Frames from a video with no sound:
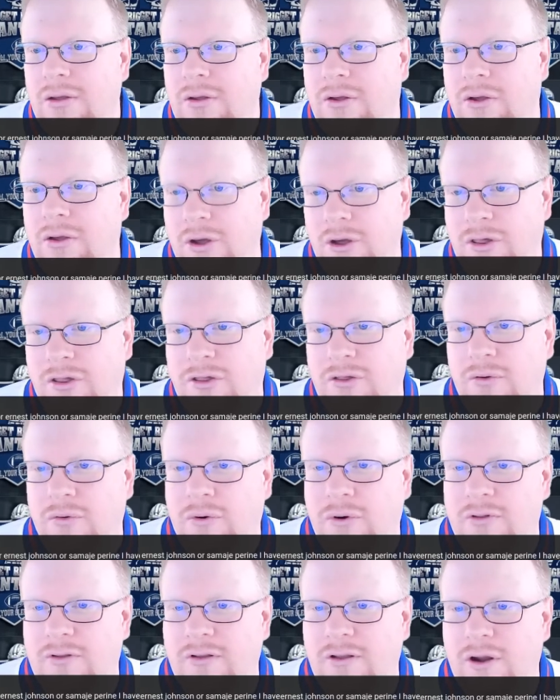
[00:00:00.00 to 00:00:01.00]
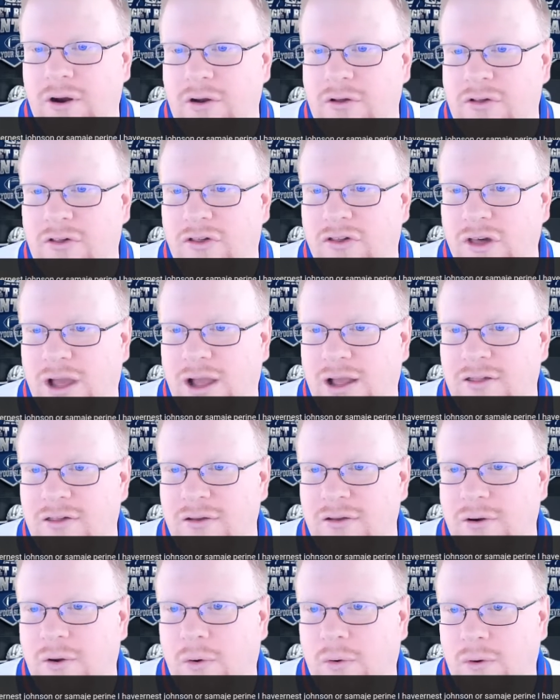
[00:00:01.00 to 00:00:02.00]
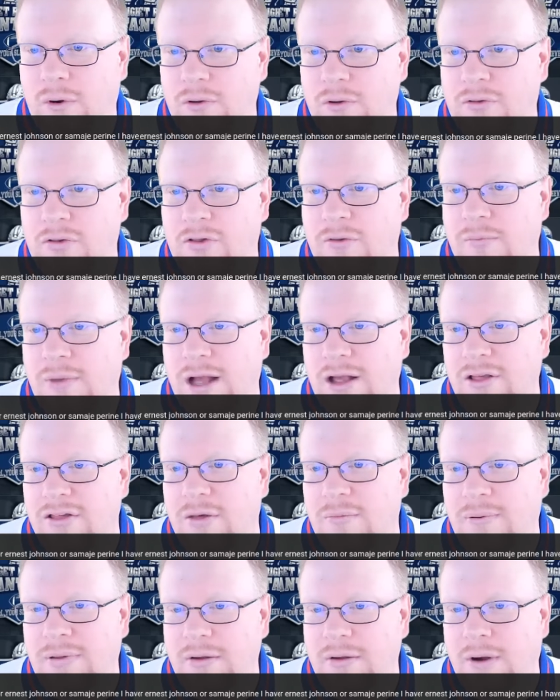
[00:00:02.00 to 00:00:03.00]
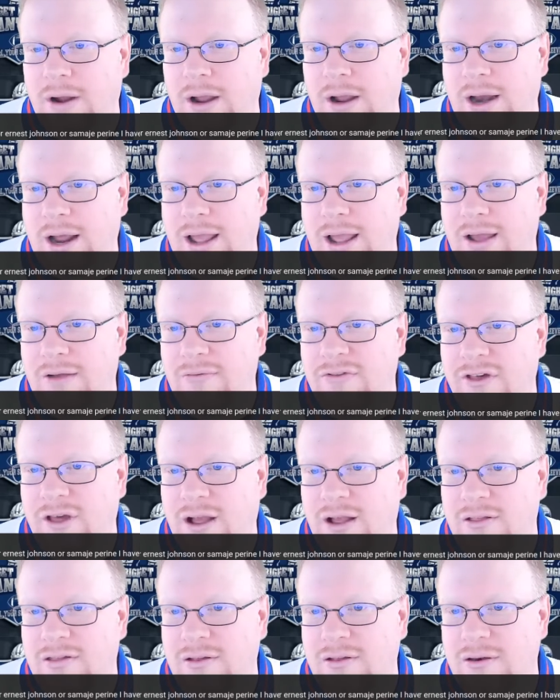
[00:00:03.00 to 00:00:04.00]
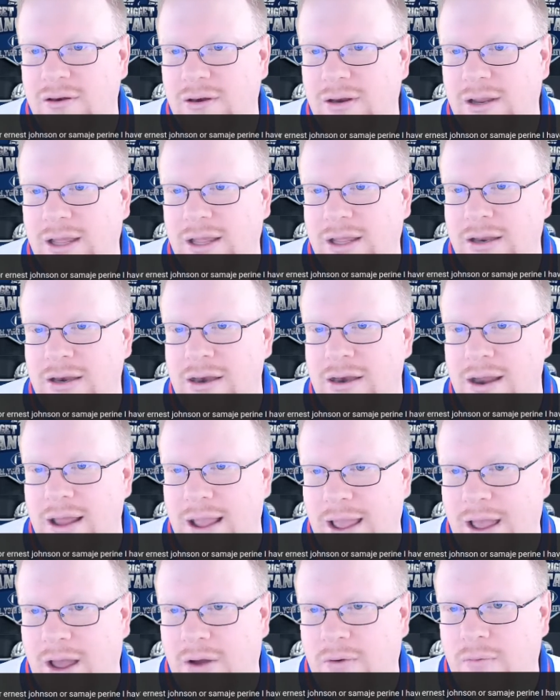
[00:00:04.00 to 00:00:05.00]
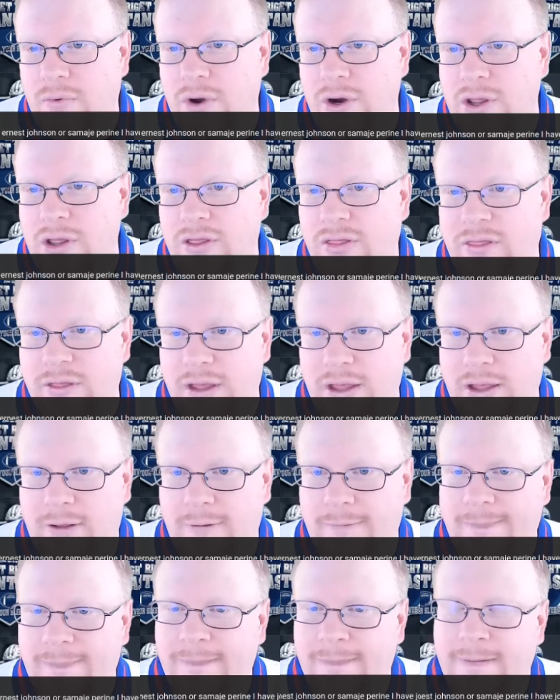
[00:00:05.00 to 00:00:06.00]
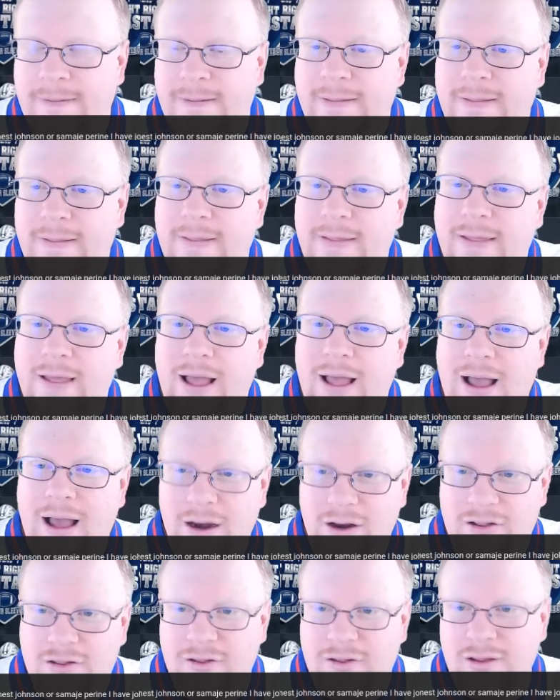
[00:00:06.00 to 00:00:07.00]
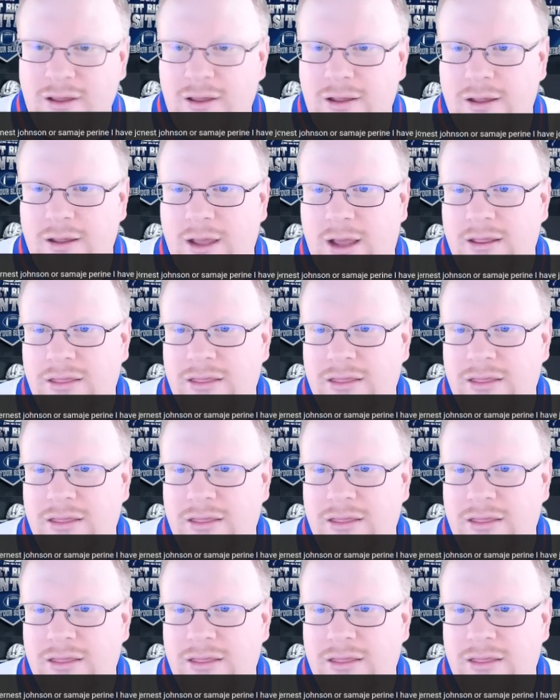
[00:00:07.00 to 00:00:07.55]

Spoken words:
Cooks or Dearness Johnson or Samaje Perine? I have Johnson in now. What do you think? Honestly, I